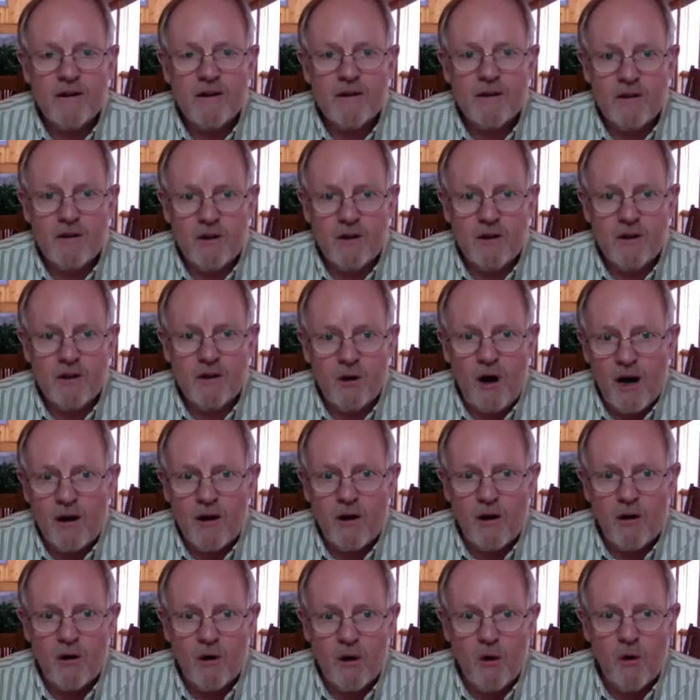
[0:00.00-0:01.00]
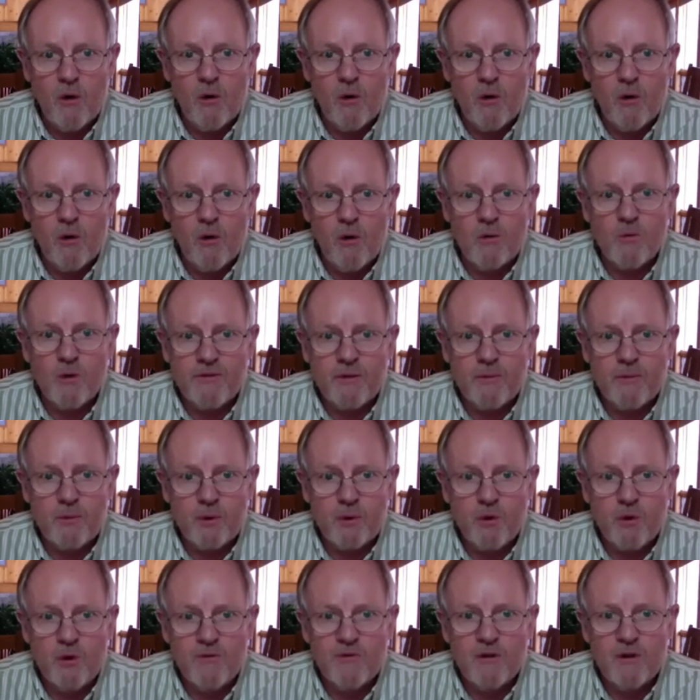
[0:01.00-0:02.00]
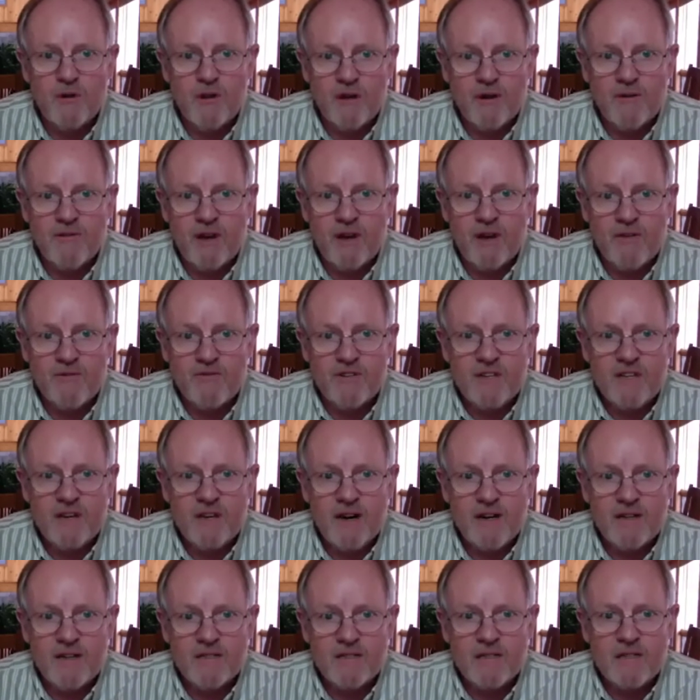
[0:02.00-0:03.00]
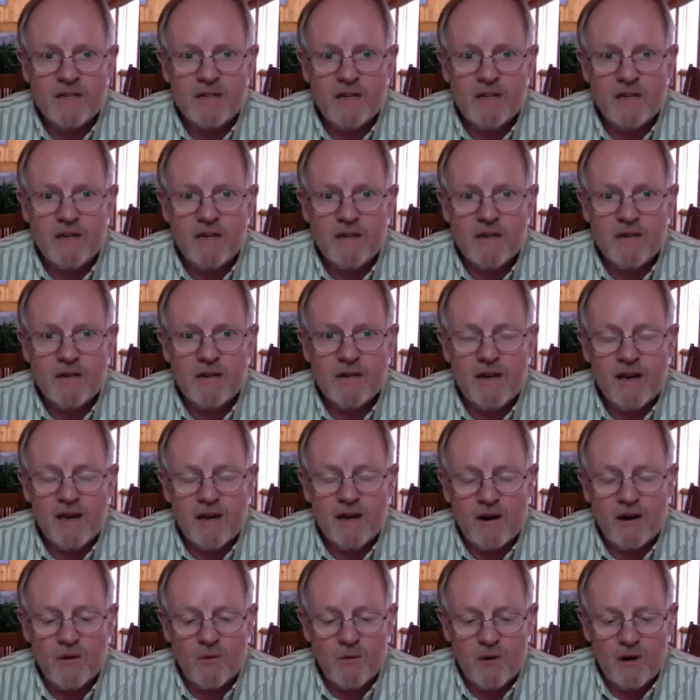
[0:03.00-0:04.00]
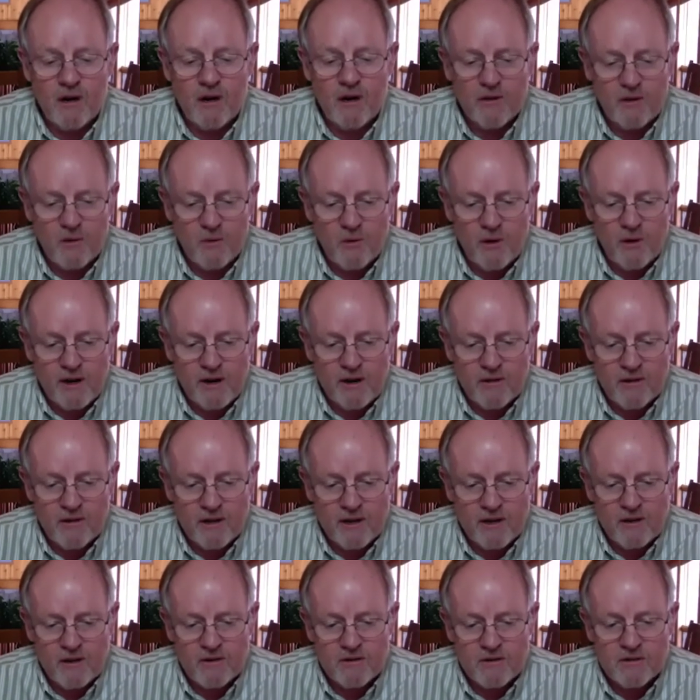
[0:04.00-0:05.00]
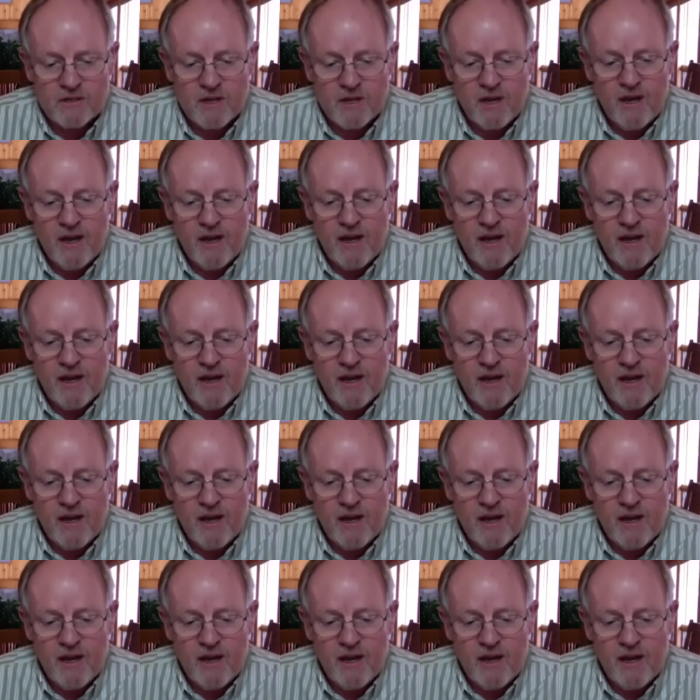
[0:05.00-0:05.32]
on our own with approval of FDIC and our other regulators,